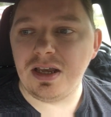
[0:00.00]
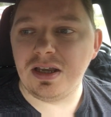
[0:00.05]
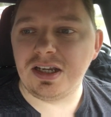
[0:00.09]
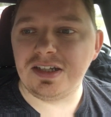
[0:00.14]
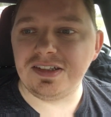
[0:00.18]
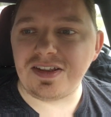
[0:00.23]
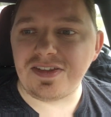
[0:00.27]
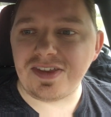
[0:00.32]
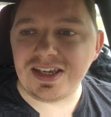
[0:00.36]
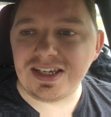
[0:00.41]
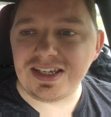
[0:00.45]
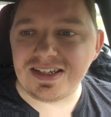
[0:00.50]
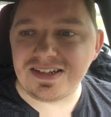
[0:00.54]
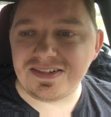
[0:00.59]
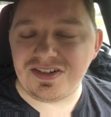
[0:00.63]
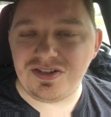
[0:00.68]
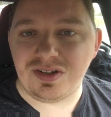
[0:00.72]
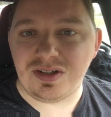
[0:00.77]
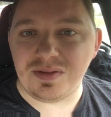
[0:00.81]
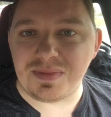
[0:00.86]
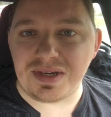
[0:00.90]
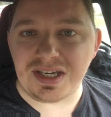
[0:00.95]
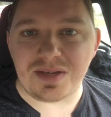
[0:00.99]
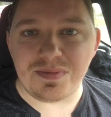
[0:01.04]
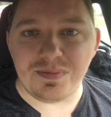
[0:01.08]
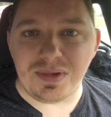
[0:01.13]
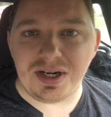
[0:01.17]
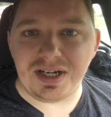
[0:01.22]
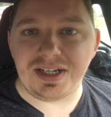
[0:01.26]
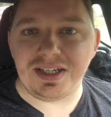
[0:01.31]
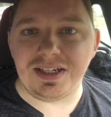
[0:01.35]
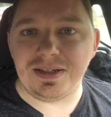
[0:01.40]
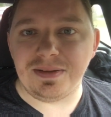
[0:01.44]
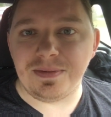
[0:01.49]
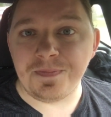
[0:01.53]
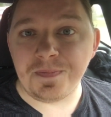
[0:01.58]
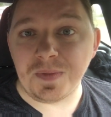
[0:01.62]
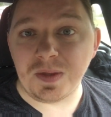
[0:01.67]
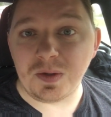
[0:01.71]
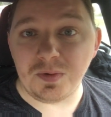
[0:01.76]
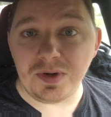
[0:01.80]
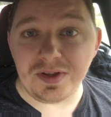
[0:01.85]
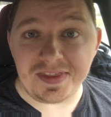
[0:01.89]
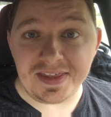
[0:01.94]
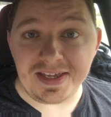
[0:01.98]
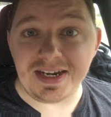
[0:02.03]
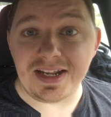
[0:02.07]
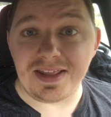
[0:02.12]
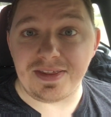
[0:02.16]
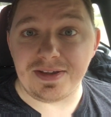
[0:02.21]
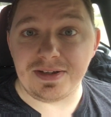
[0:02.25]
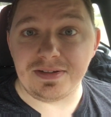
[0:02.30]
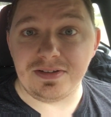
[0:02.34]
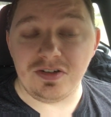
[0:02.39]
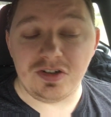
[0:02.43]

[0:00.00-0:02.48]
Because the thing is, you can make money with anything.